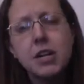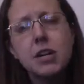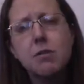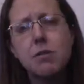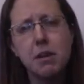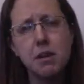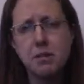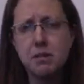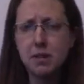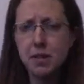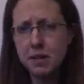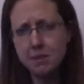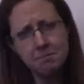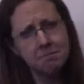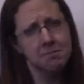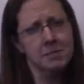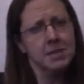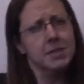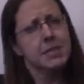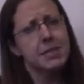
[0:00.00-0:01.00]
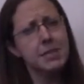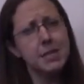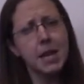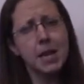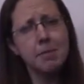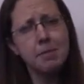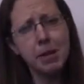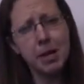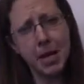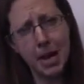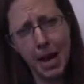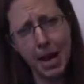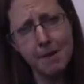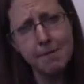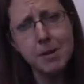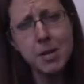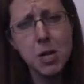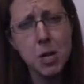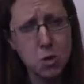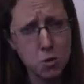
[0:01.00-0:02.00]
Rather than, does anybody have
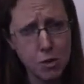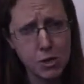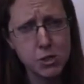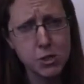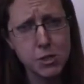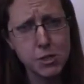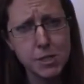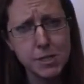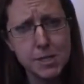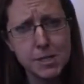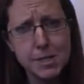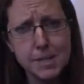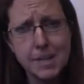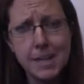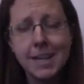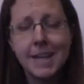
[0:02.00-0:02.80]
any questions?